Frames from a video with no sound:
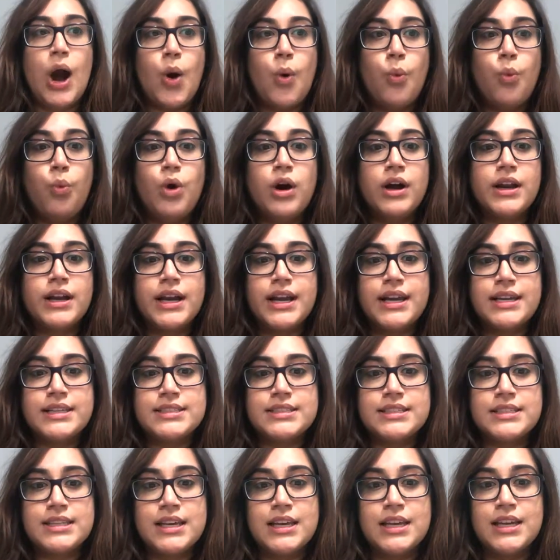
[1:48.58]
What
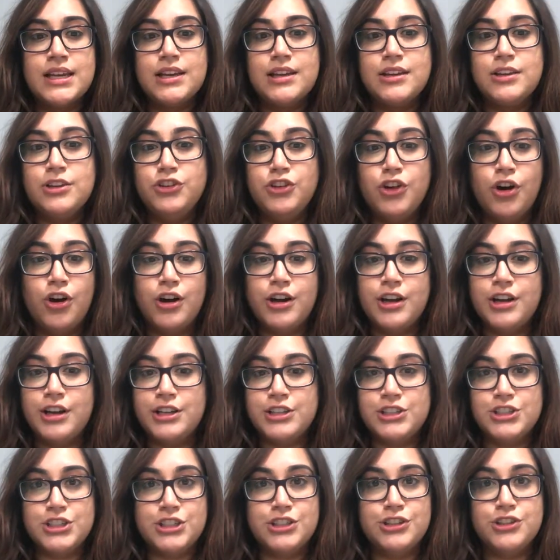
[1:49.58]
is not
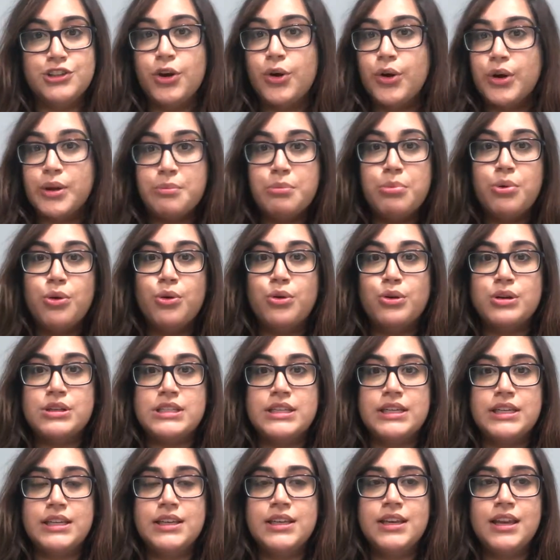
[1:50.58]
urgent, not
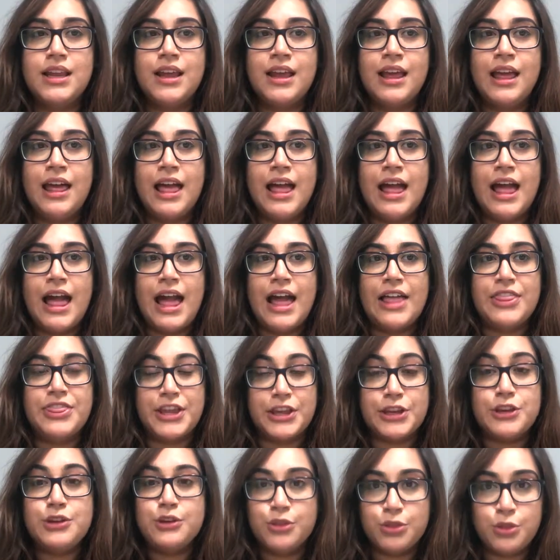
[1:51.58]
important,
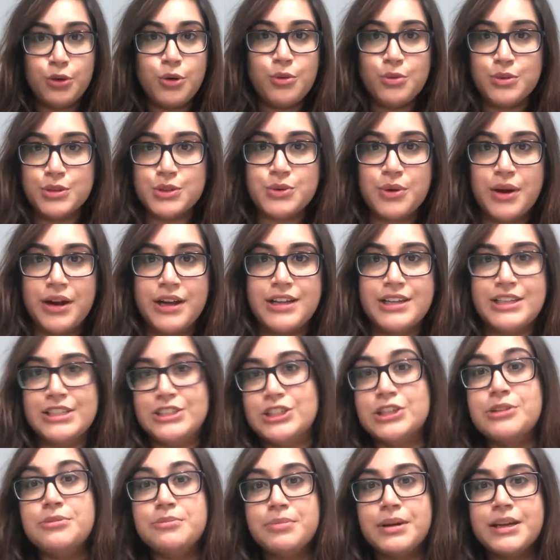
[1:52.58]
that you thought was quite
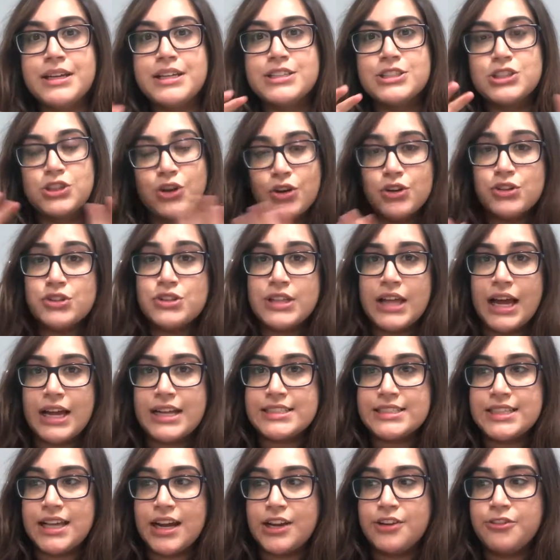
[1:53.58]
urgent but it's gone to
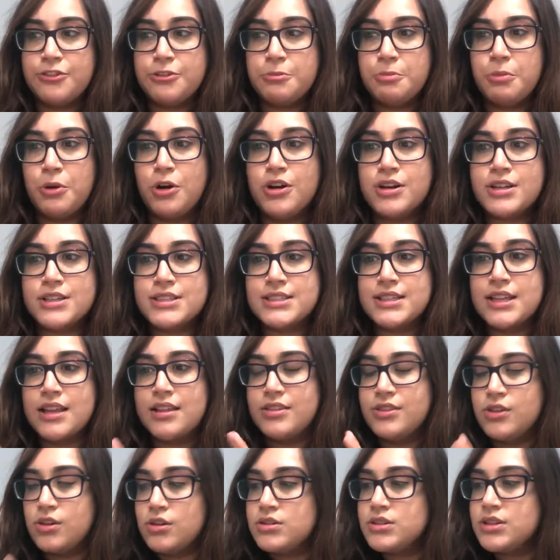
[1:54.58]
that side of the box,
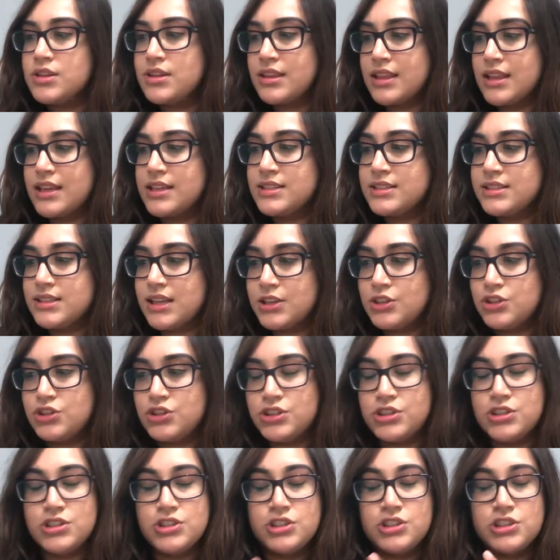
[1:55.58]
those are things that you
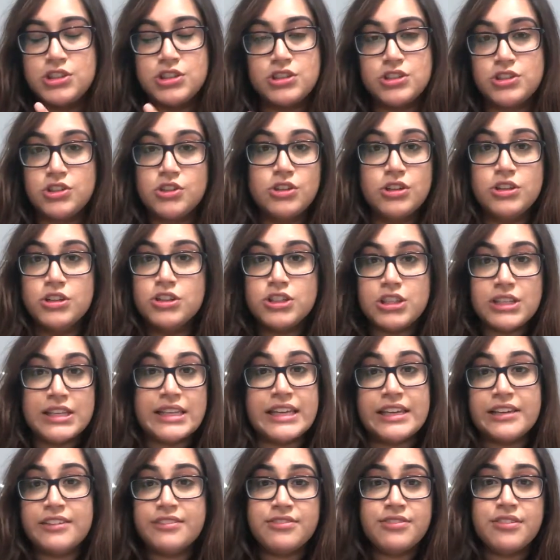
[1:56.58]
shouldn't just
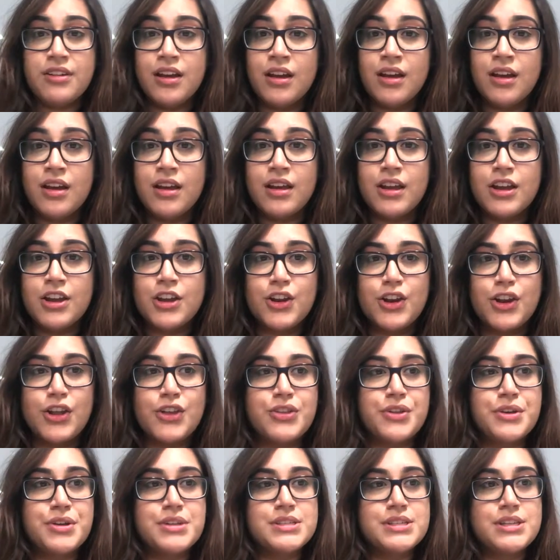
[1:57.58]
leave.
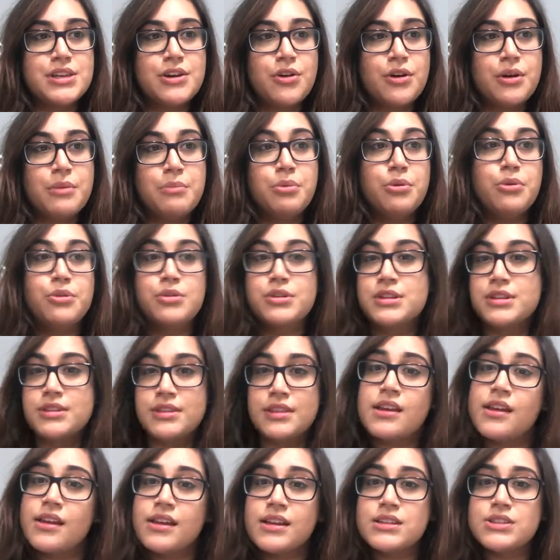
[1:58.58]
Those are not important
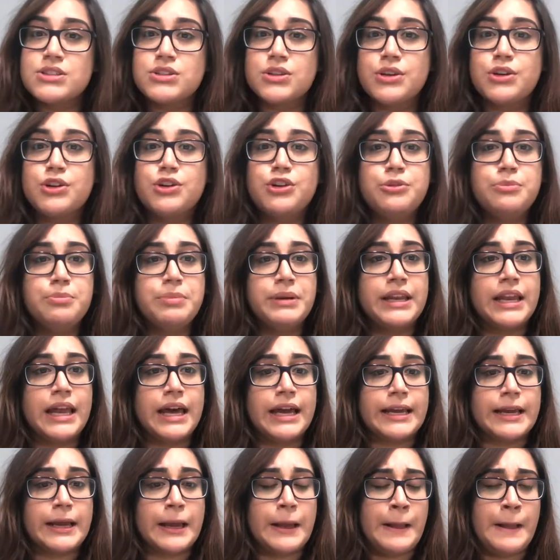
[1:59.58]
things. So it could be
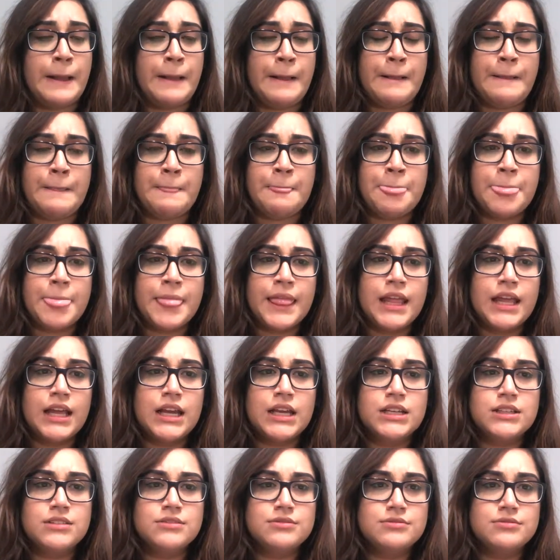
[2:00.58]
like
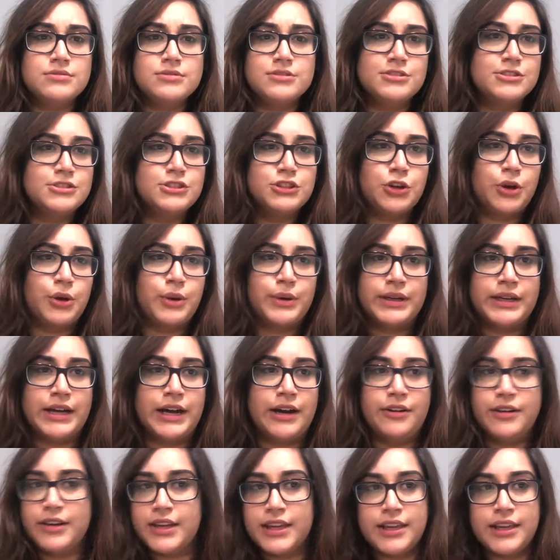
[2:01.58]
going out